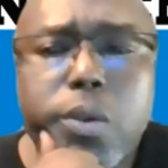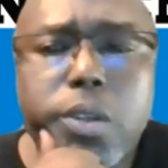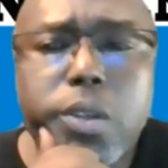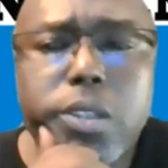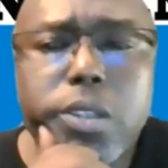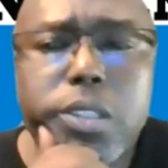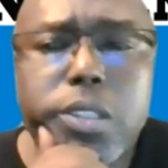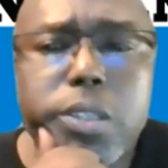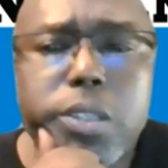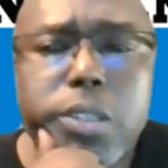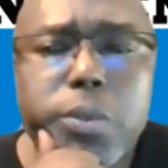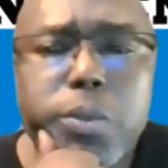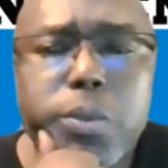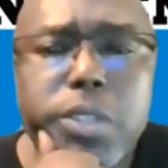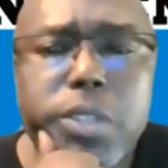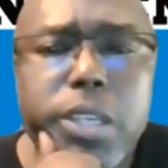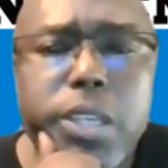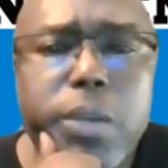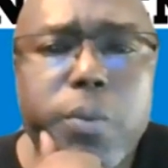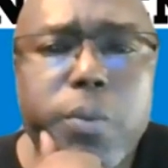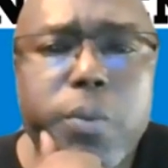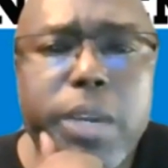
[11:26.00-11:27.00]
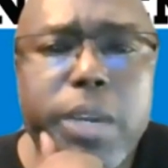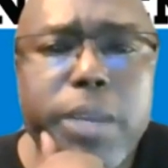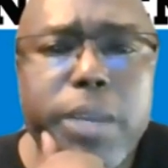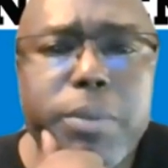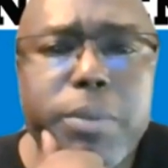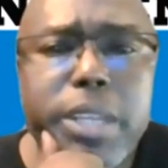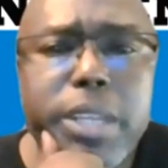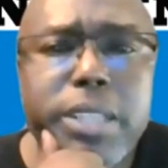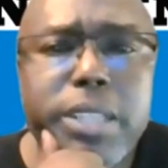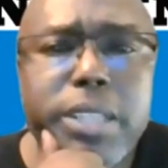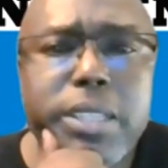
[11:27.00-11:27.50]
She was getting
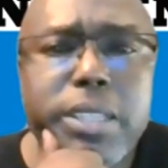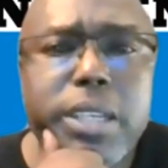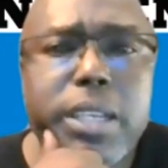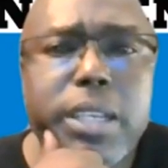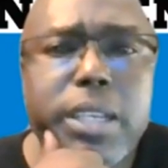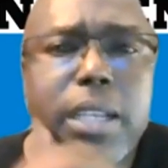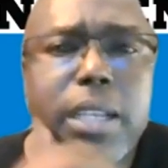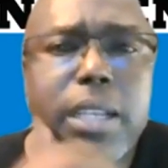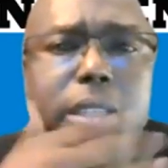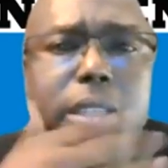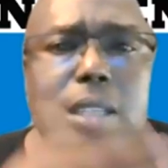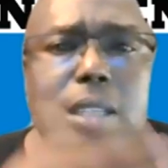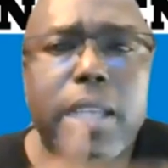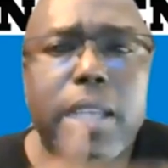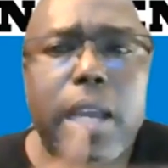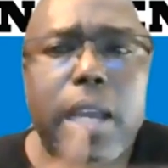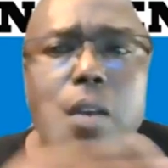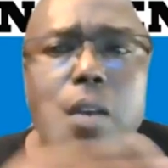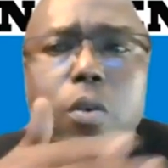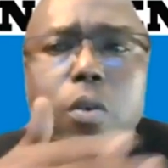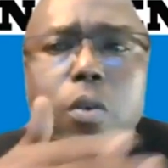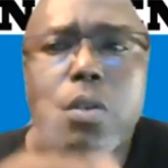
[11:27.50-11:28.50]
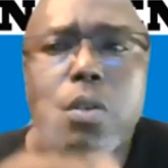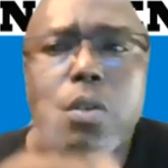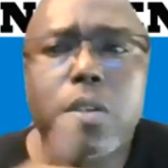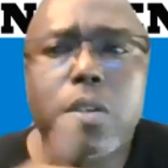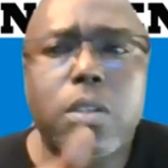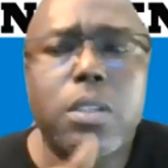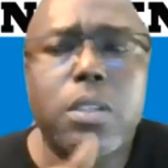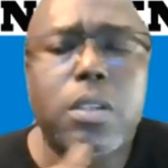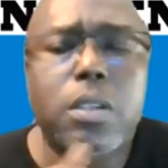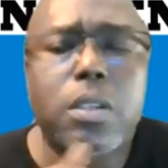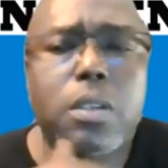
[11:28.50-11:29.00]
raped, and then as she got older,
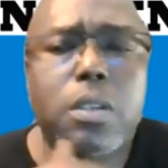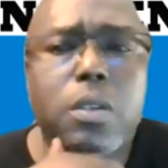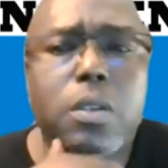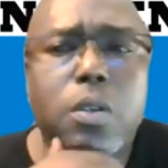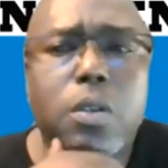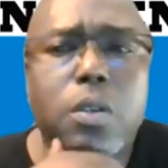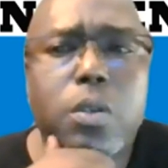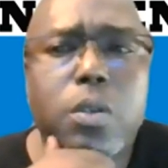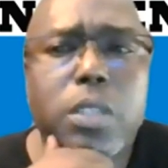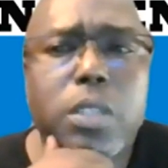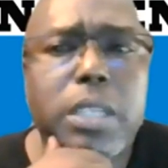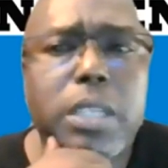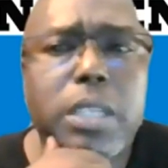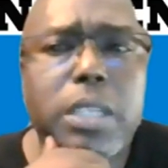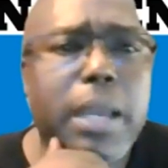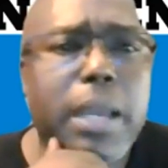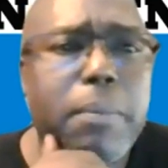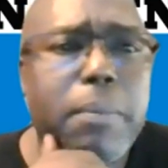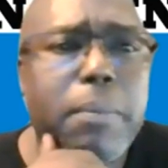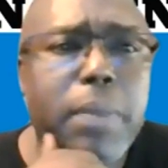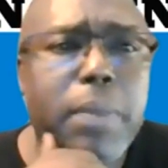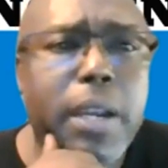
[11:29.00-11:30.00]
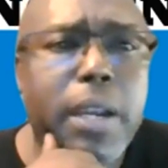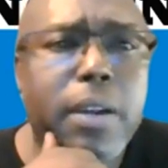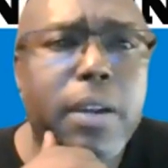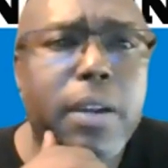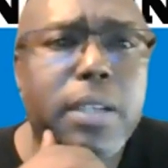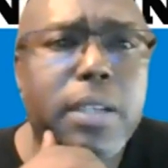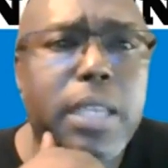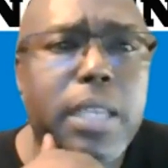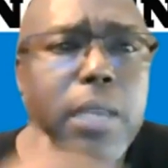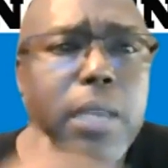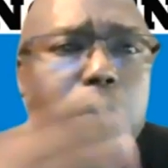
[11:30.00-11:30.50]
you know, she got married.
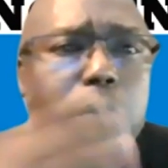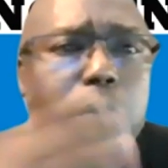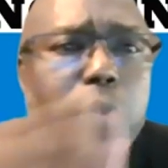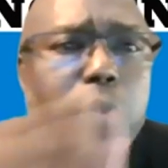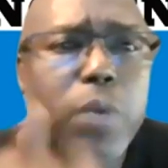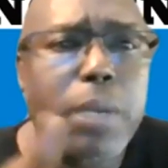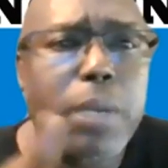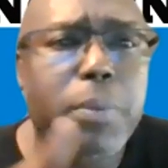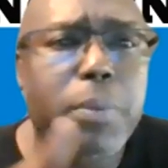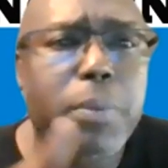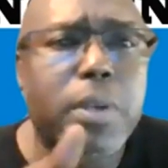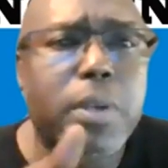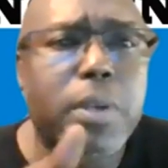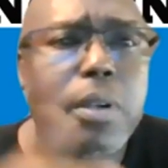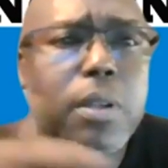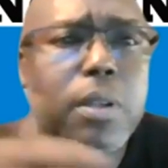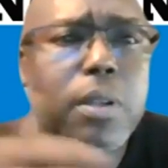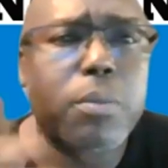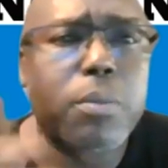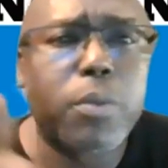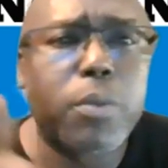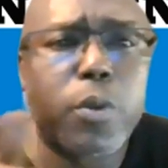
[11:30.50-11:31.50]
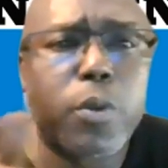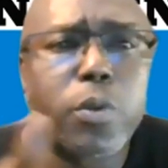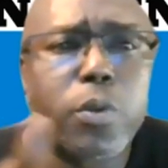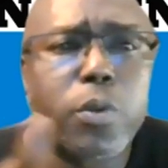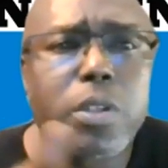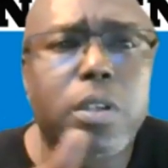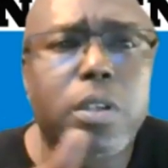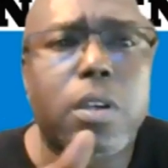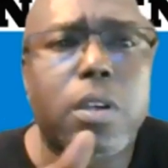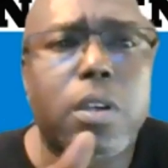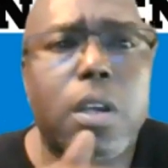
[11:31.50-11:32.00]
He was raping her and
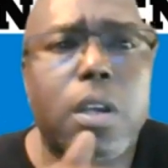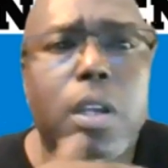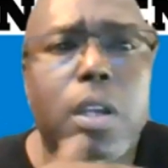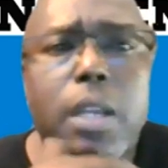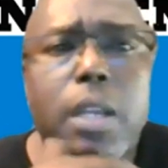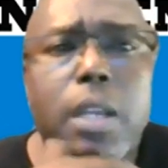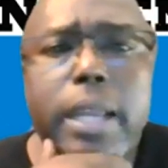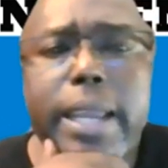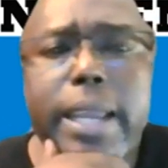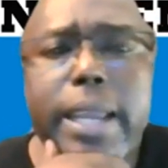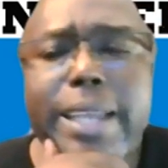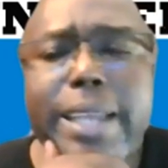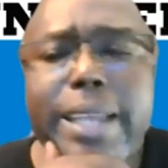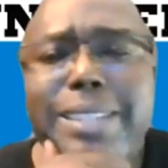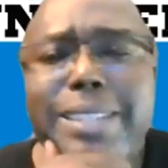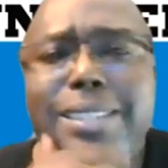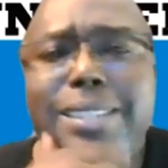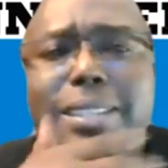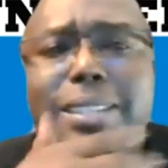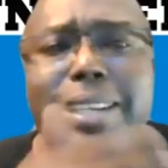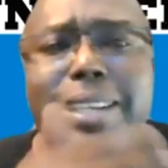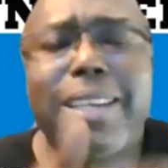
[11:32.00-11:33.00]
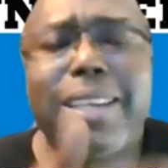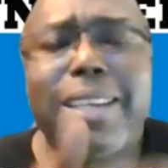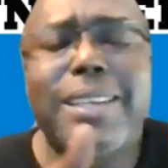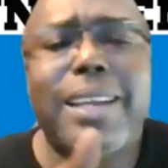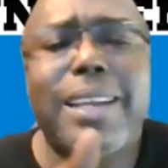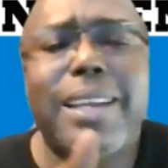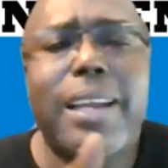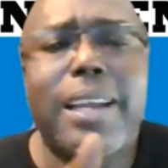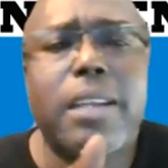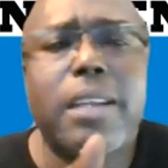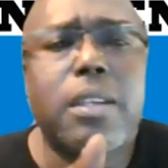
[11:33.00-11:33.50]
abusing her, and the thing
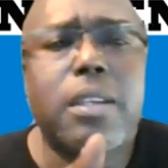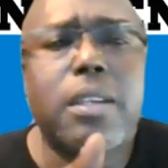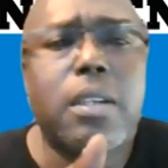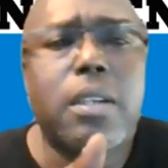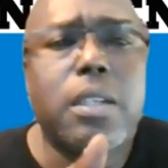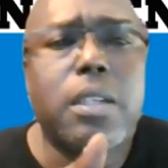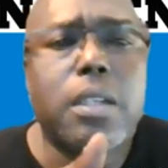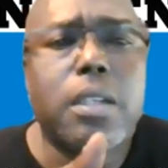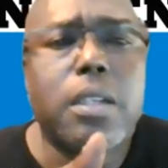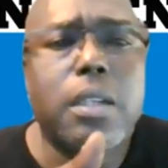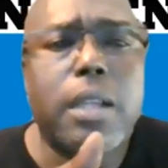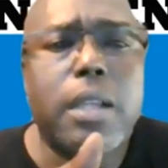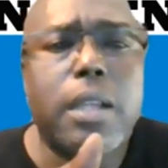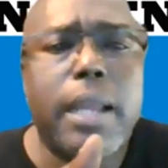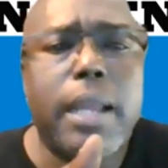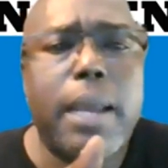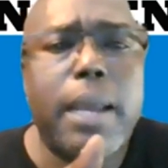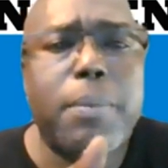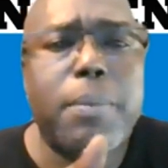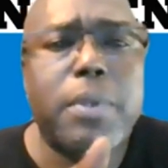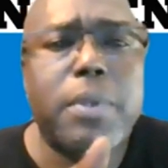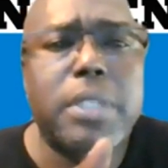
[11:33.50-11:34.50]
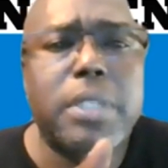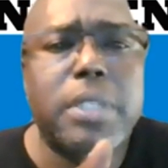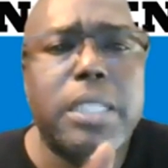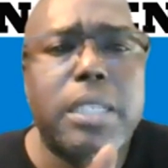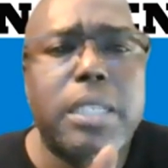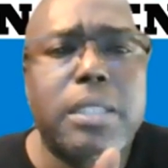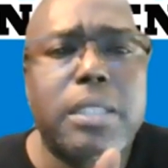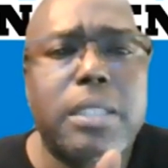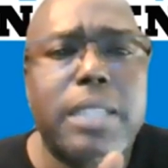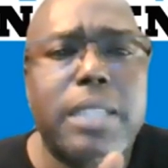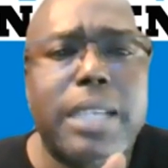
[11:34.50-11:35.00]
that happened
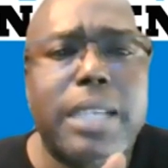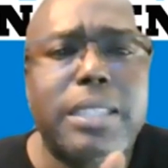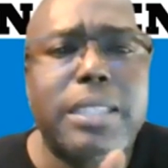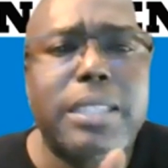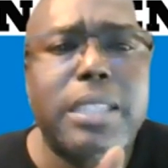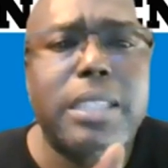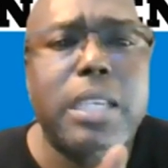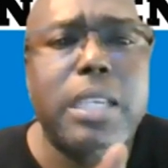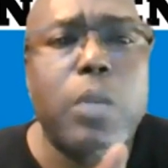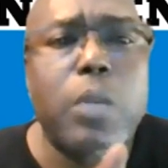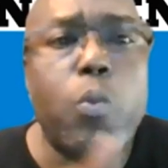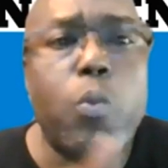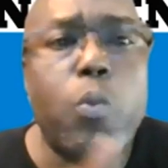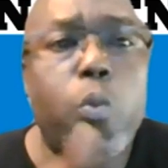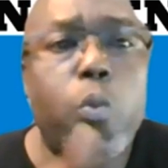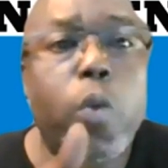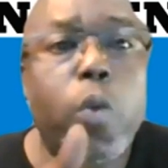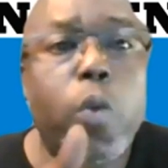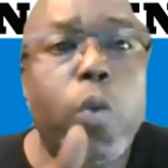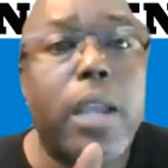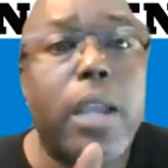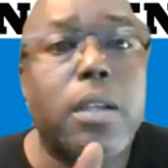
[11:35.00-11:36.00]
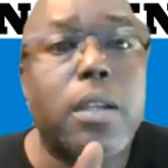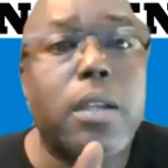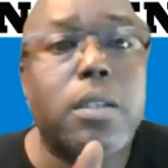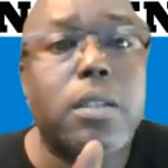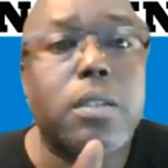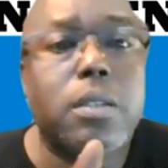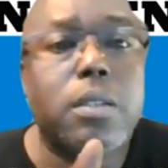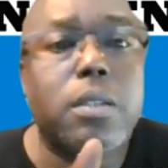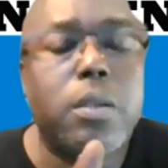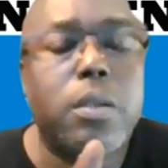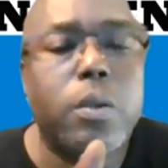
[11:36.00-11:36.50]
is that she went
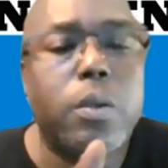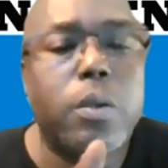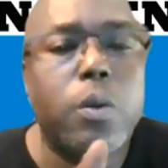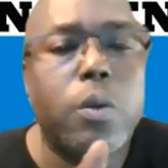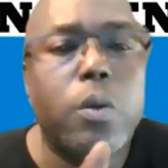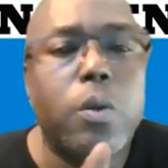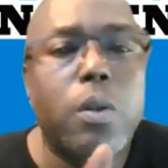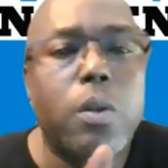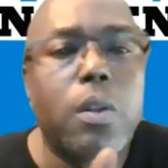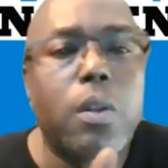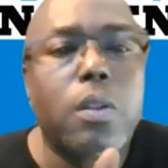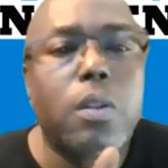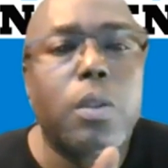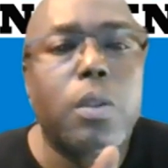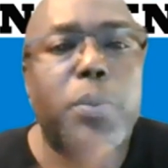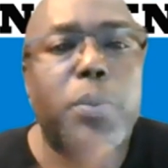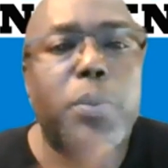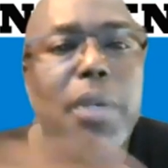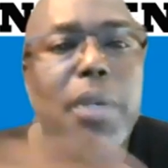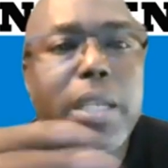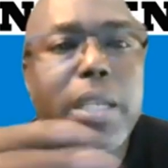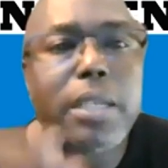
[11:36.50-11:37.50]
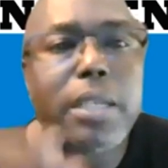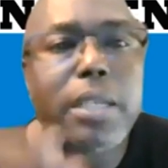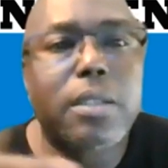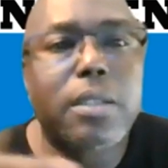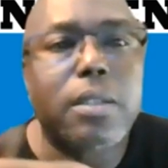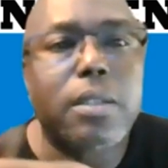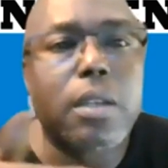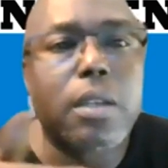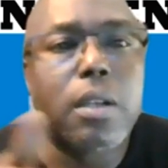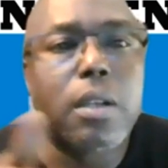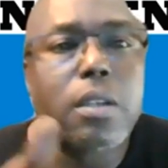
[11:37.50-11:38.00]
to the
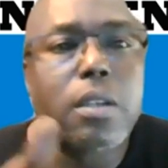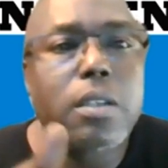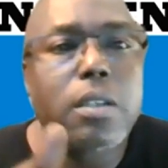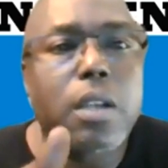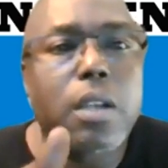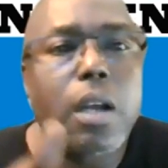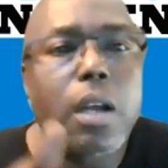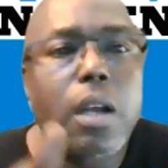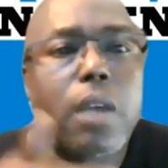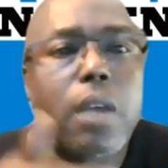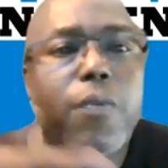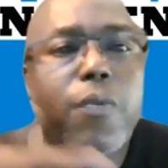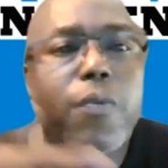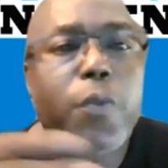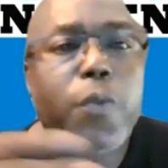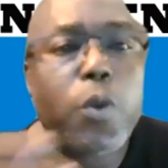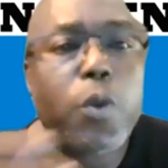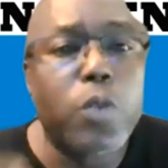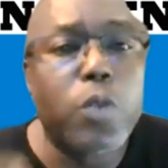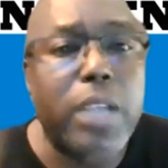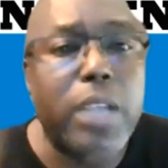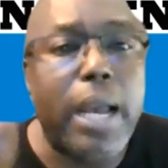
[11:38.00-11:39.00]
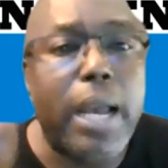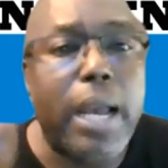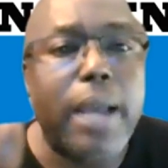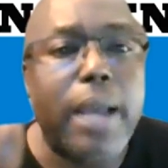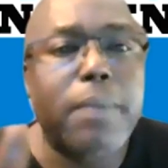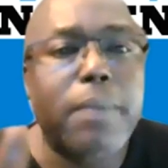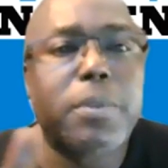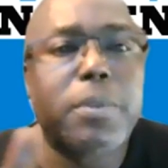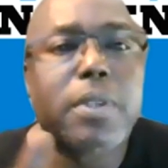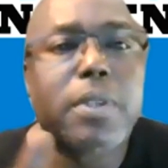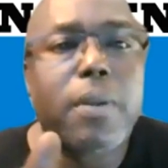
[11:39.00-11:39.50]
police a few
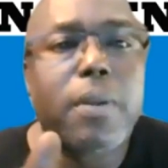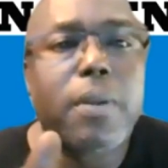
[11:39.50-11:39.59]
times,